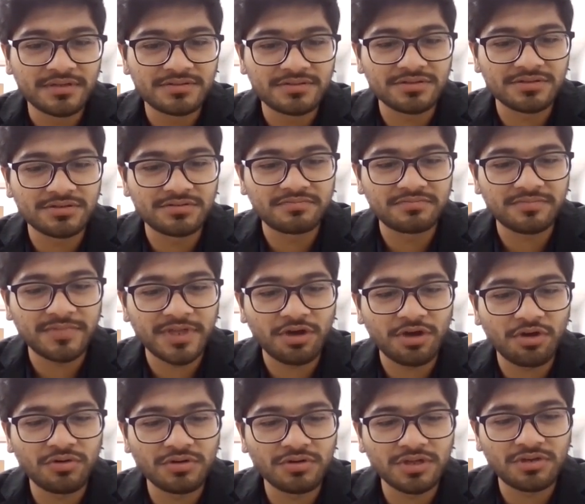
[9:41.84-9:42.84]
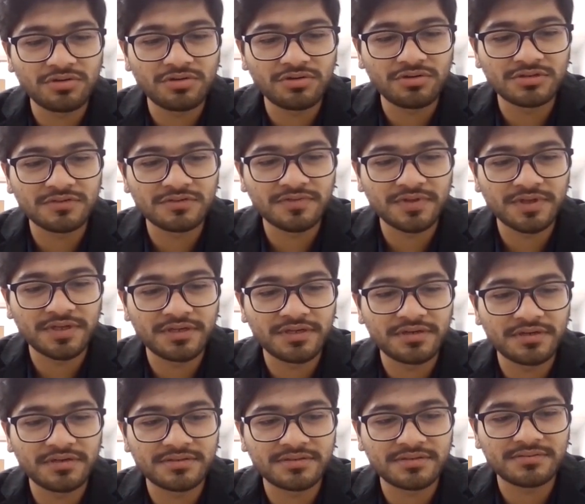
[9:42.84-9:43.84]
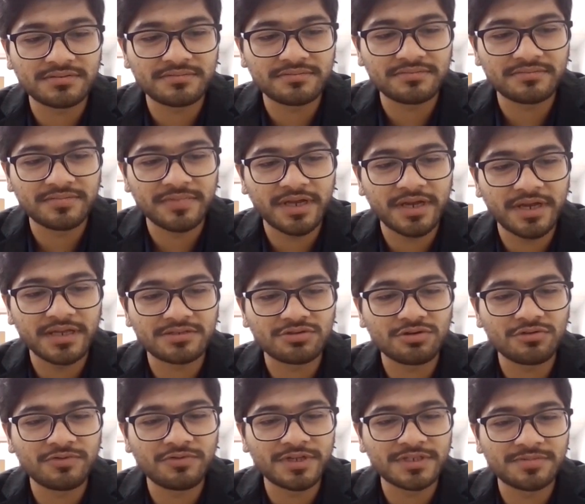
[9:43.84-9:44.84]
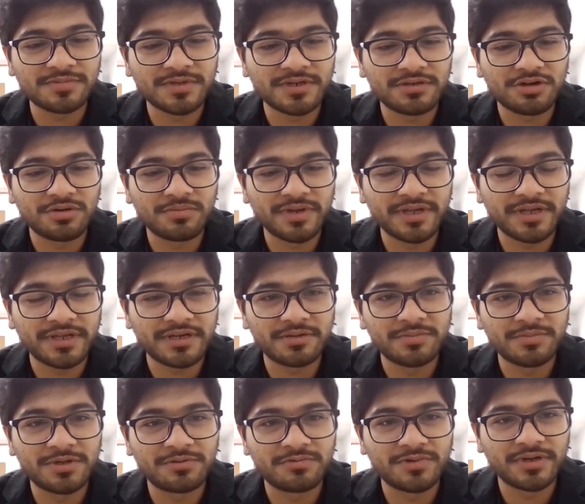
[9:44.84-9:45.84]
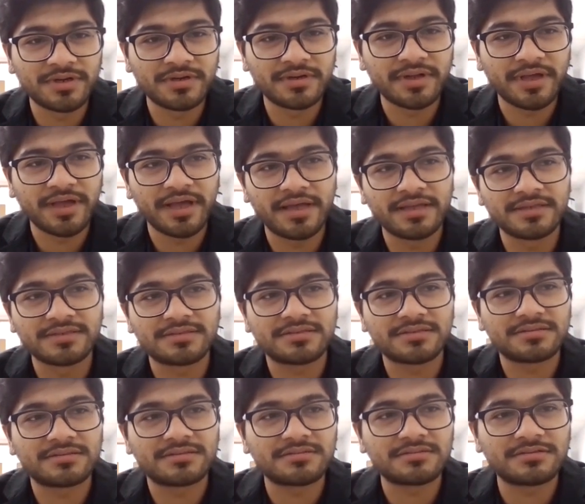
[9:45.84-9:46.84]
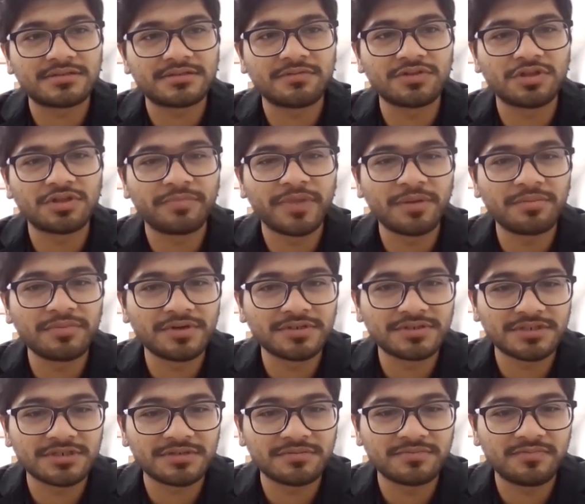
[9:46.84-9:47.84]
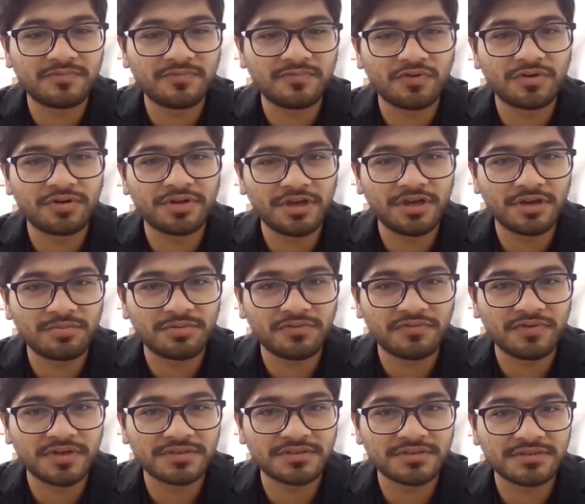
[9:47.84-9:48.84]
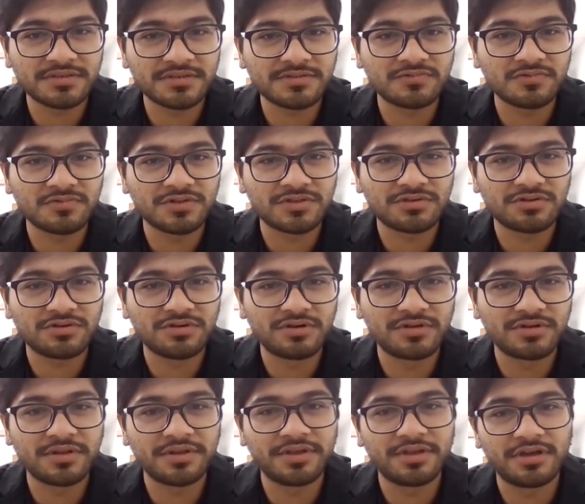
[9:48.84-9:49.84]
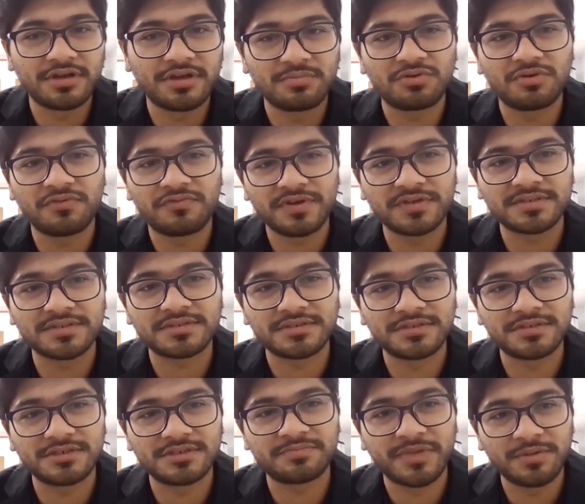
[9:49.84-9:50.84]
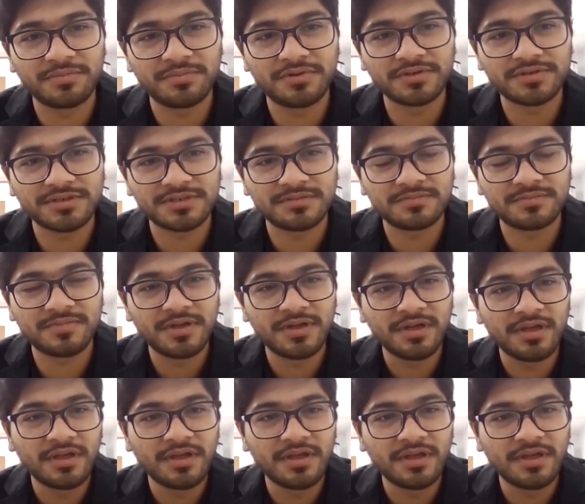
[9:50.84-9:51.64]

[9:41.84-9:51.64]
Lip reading: So over the course of the years, it has always been complicated between, as some of the membership for young professionals was called the Young Professionals Membership,